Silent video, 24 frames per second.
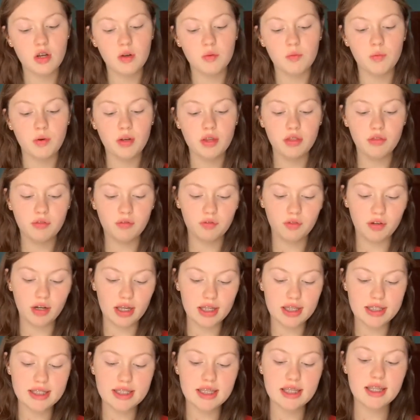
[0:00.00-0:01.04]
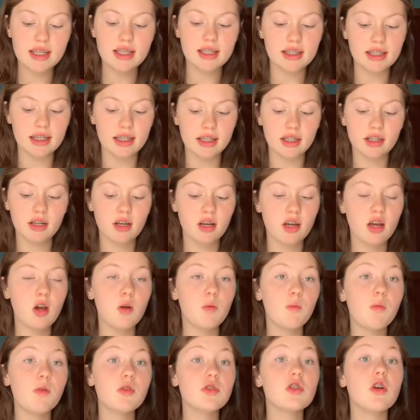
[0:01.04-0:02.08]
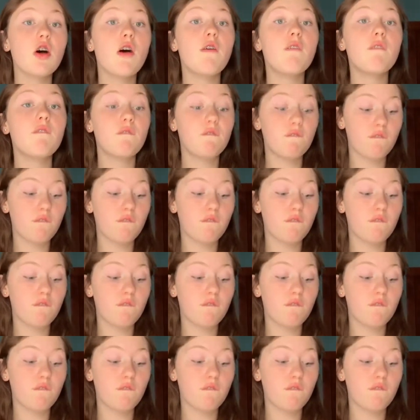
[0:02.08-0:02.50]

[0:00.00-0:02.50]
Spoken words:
with France in the lead, was a